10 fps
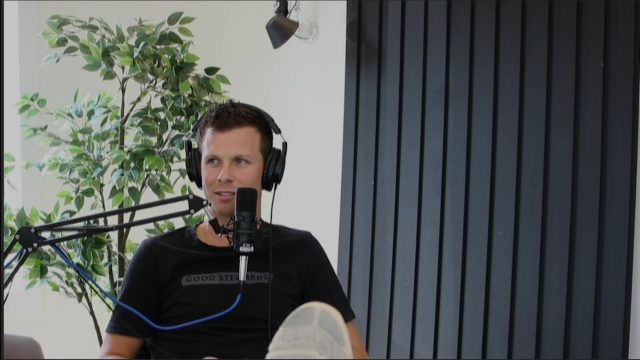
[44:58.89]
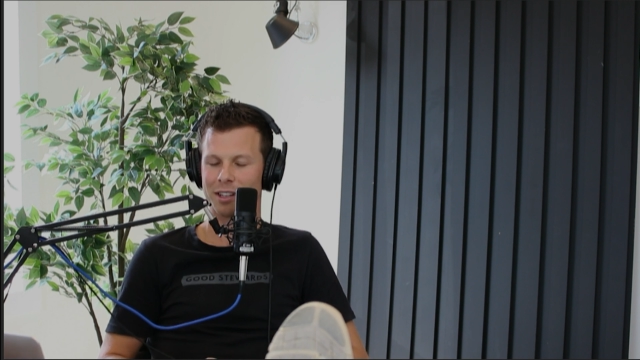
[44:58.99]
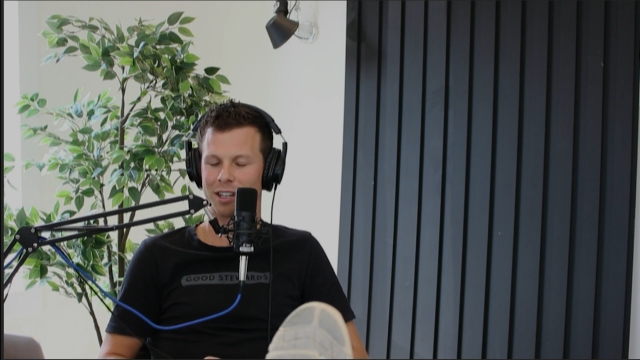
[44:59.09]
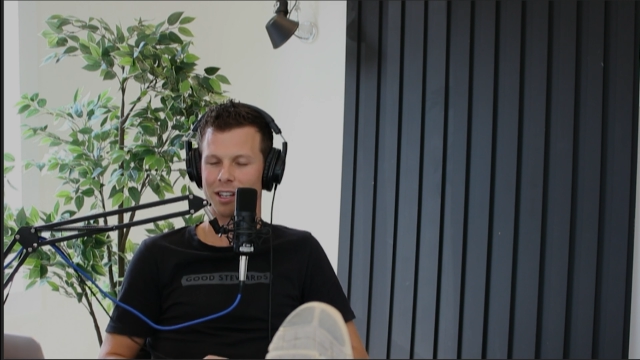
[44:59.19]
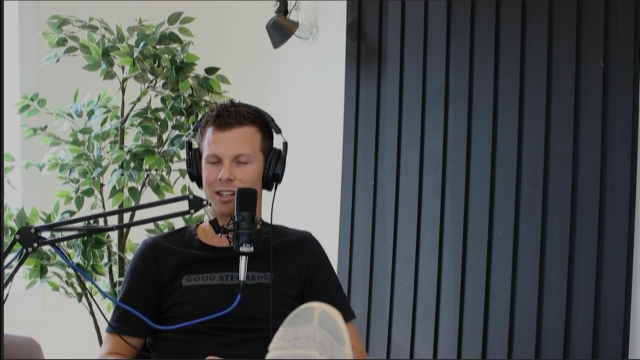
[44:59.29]

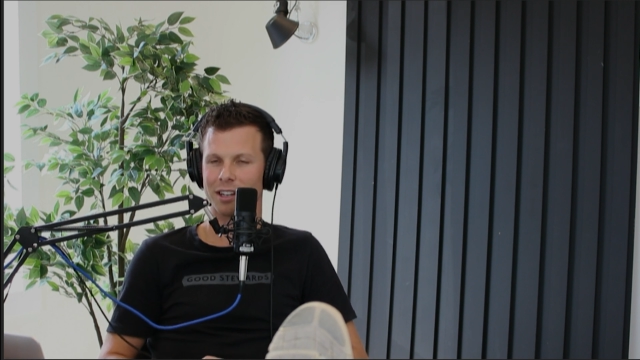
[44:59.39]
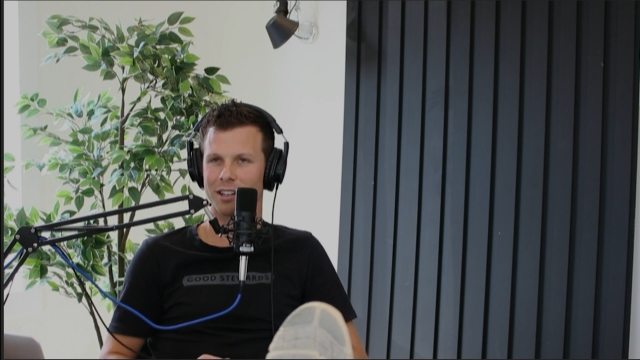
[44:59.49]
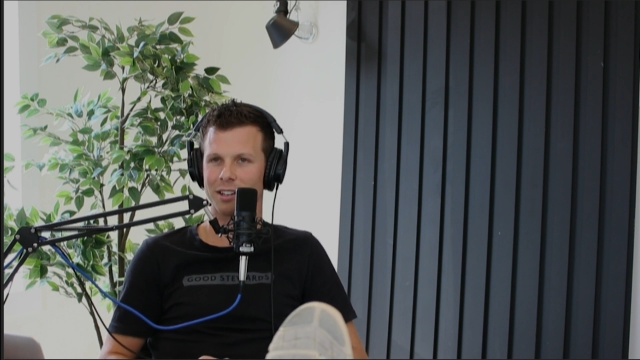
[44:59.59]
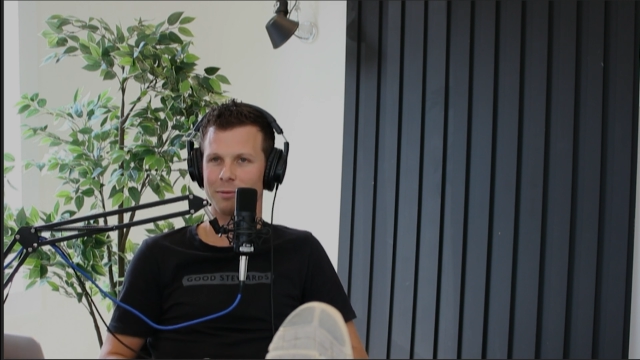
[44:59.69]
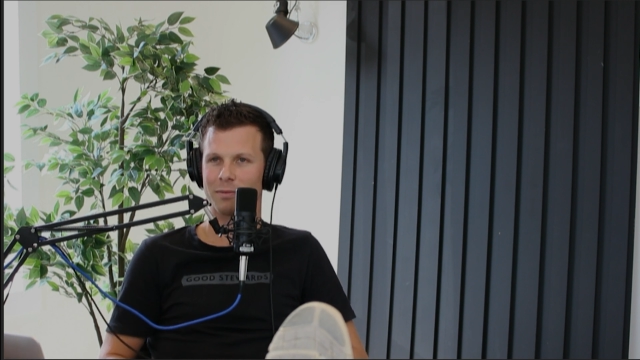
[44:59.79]

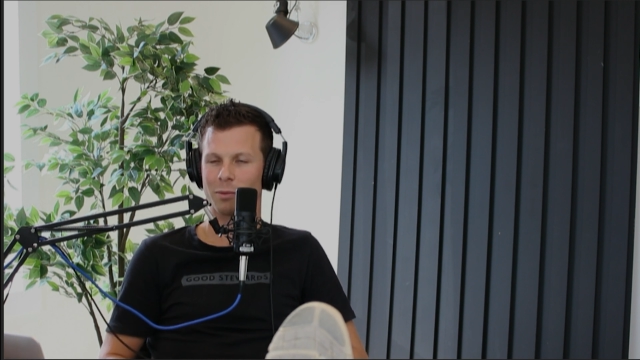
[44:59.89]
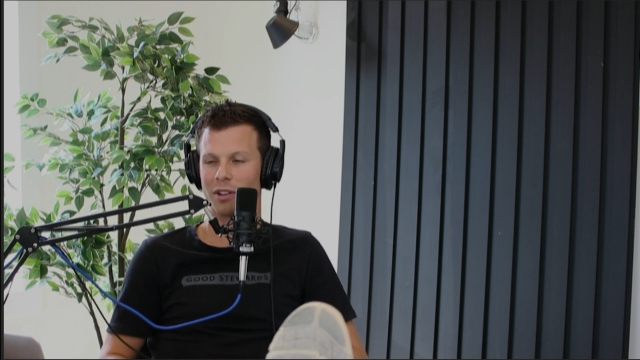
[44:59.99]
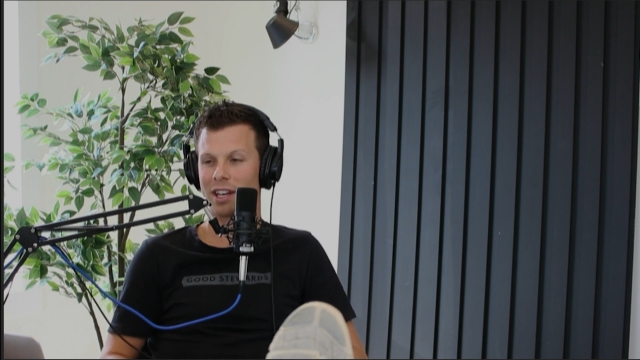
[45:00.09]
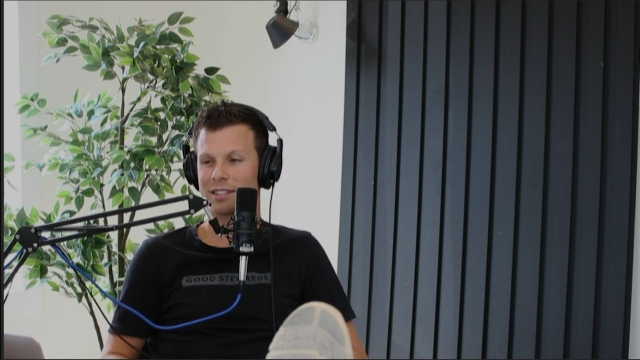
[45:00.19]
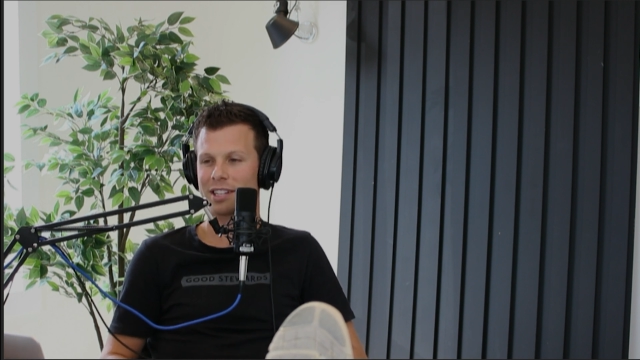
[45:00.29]

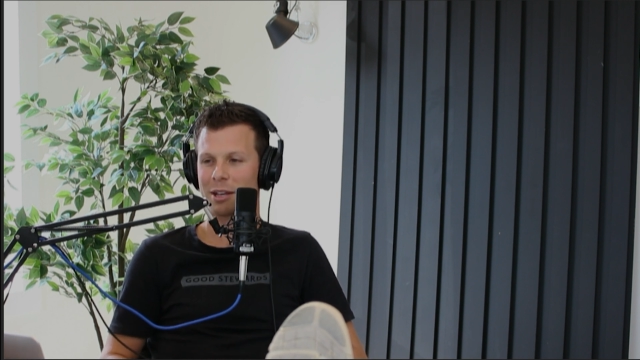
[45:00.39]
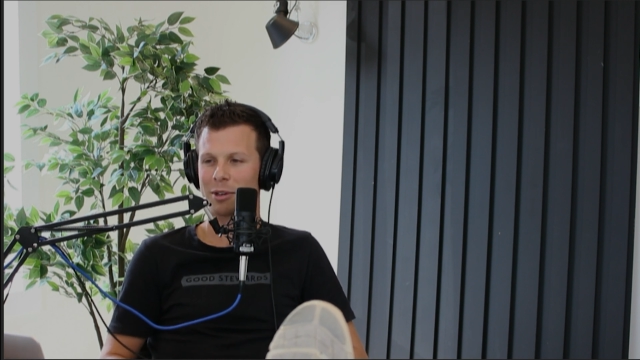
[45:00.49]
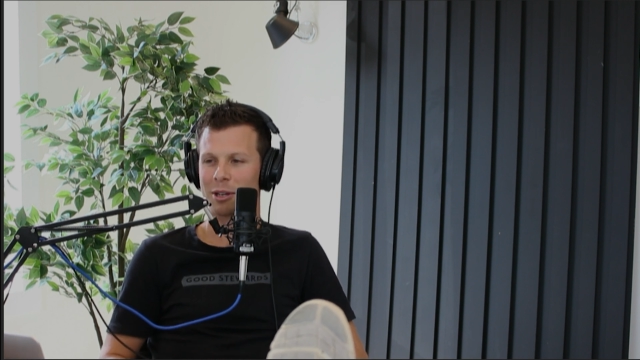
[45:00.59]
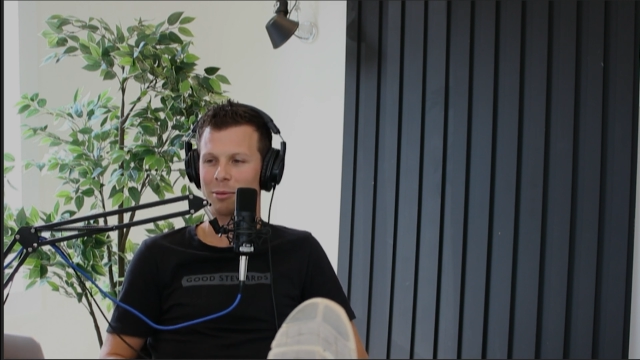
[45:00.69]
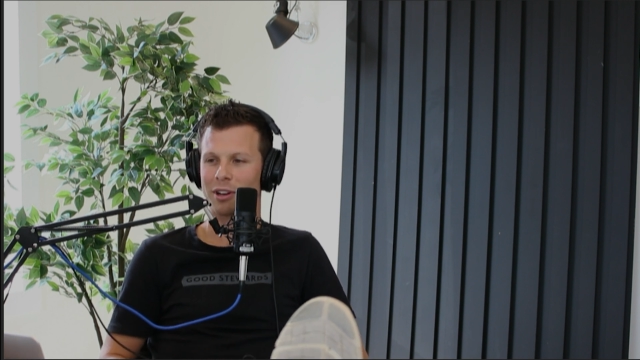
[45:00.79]
that
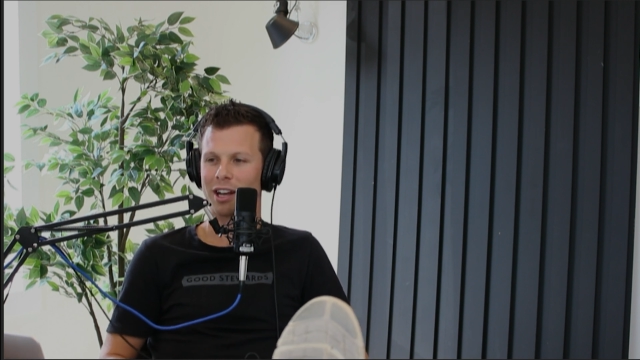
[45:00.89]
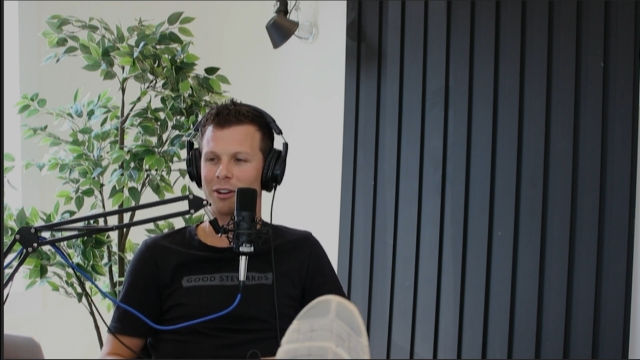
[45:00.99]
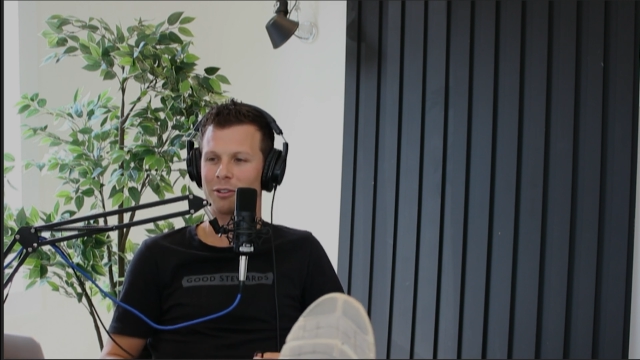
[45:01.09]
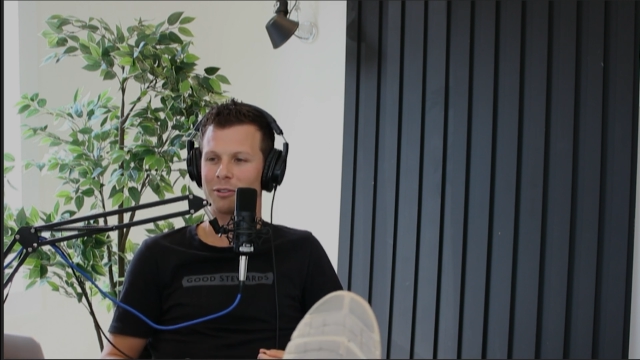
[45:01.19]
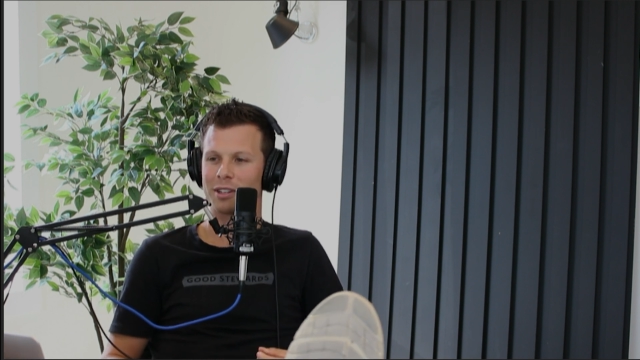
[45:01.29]
statement about
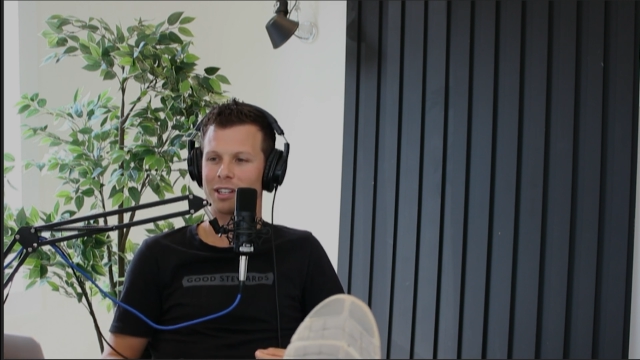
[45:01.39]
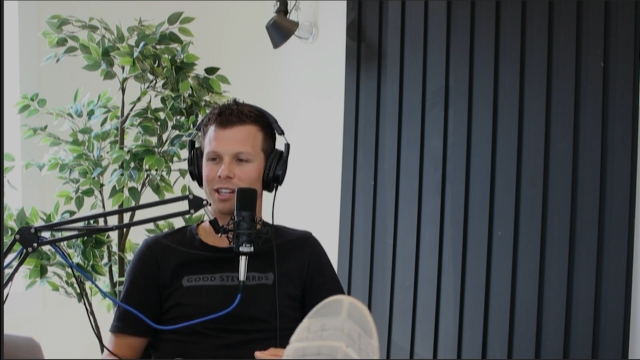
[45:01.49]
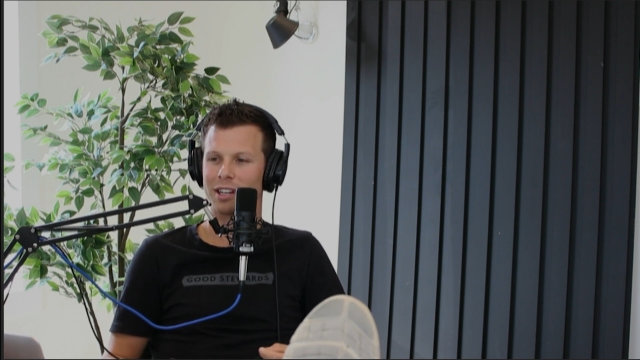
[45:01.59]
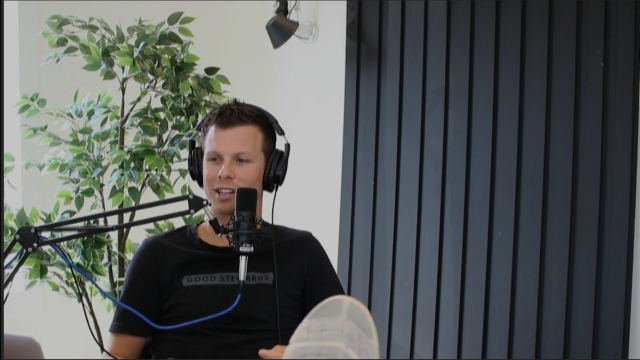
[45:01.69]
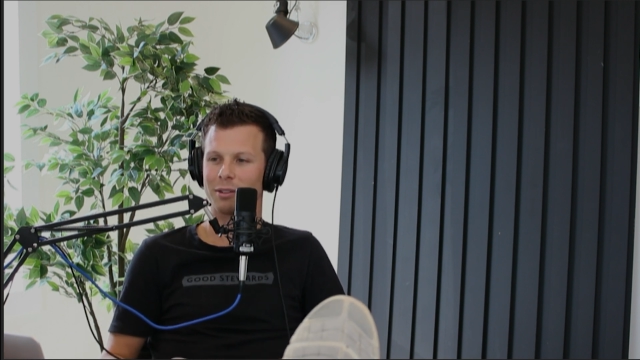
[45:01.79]
how
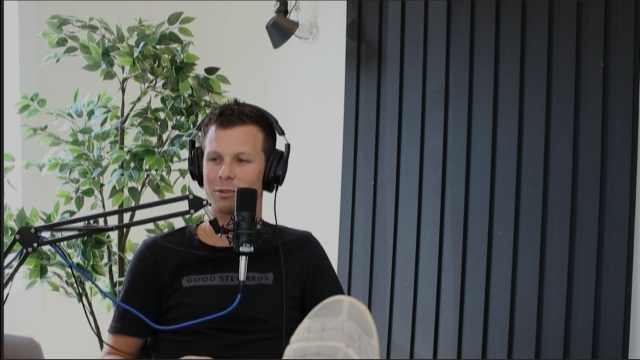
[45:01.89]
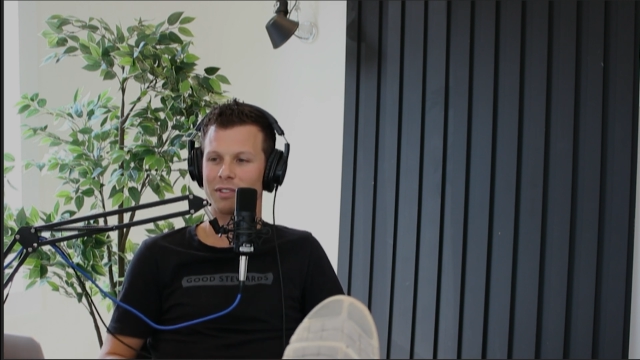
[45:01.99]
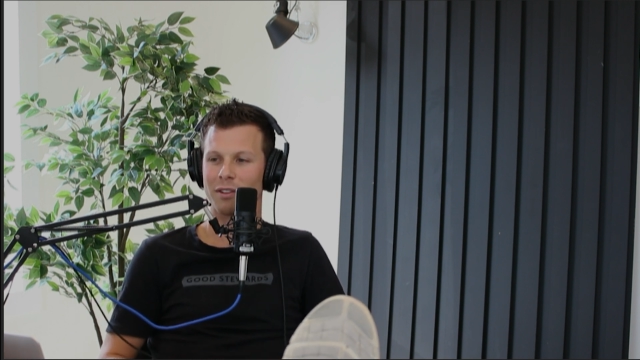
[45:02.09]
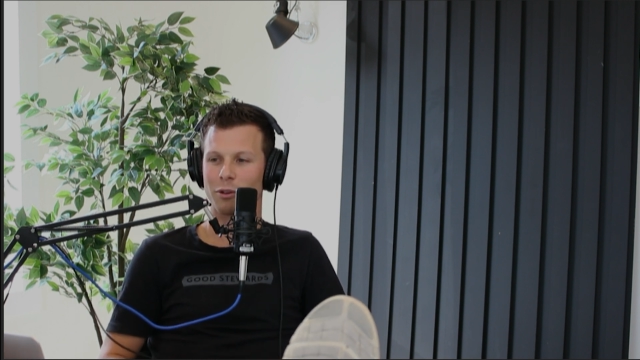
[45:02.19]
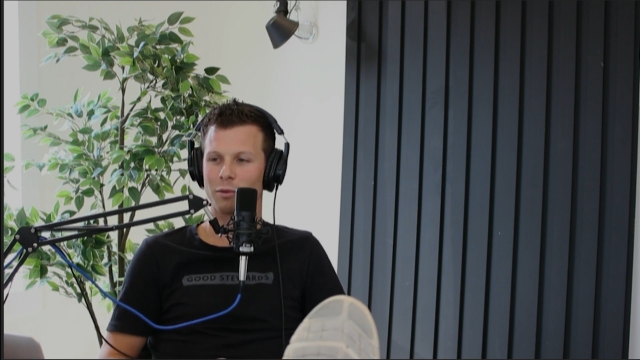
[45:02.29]

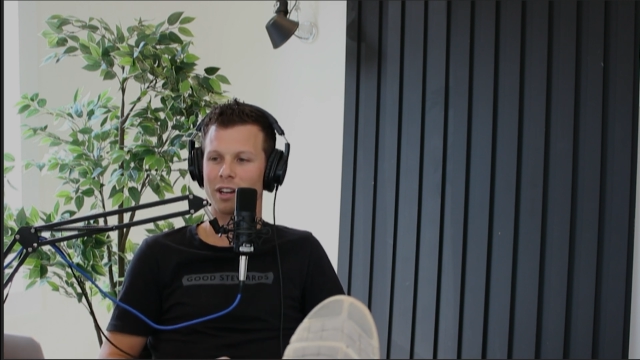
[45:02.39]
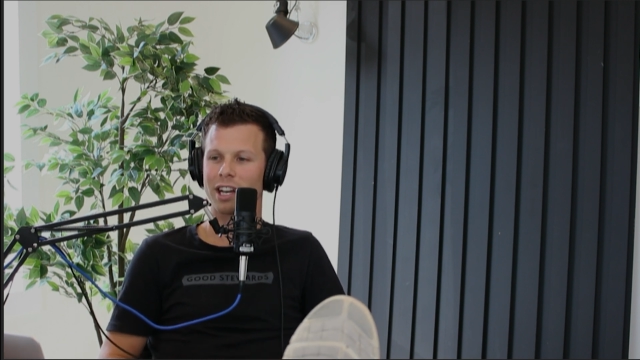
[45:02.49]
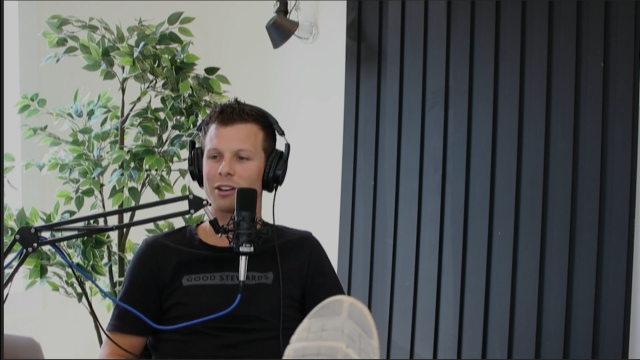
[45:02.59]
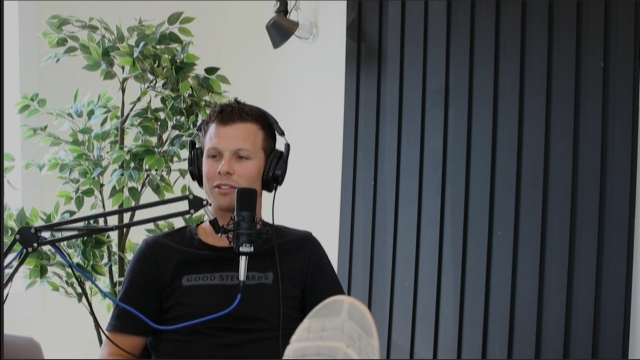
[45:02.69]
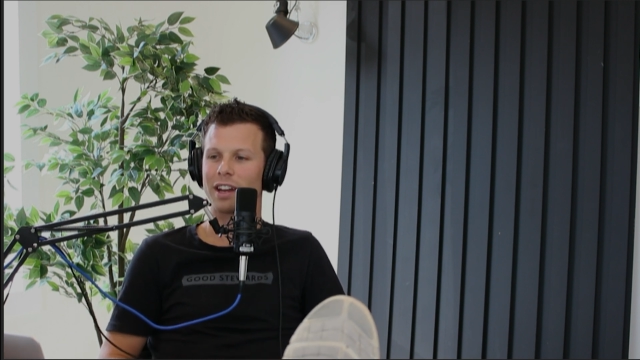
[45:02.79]
we've never
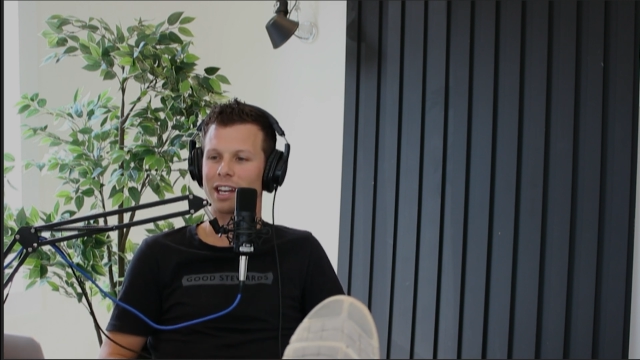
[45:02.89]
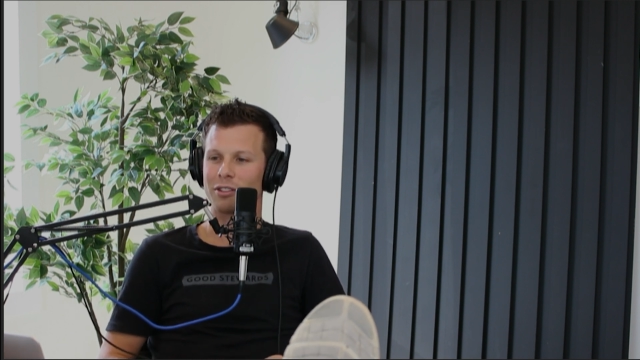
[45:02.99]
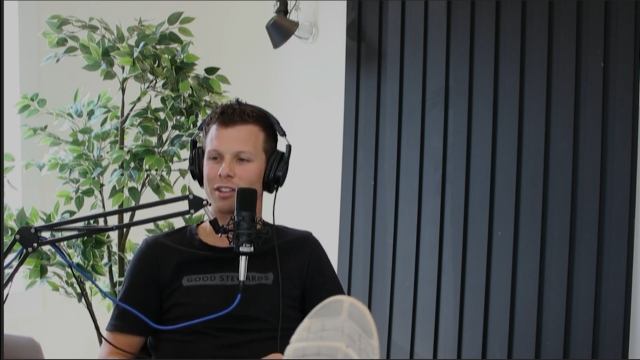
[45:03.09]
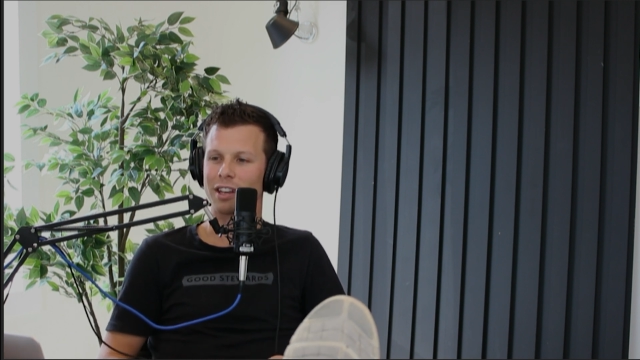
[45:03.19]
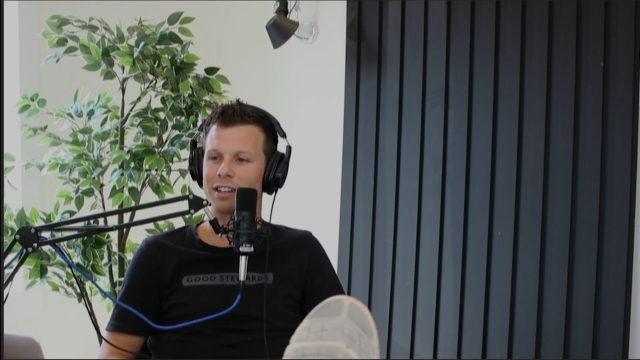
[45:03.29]
run out of
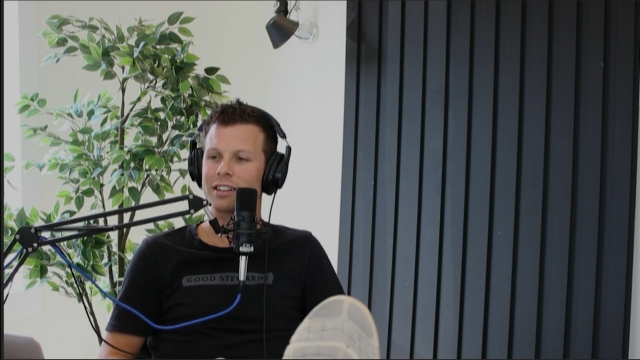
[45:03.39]
anything.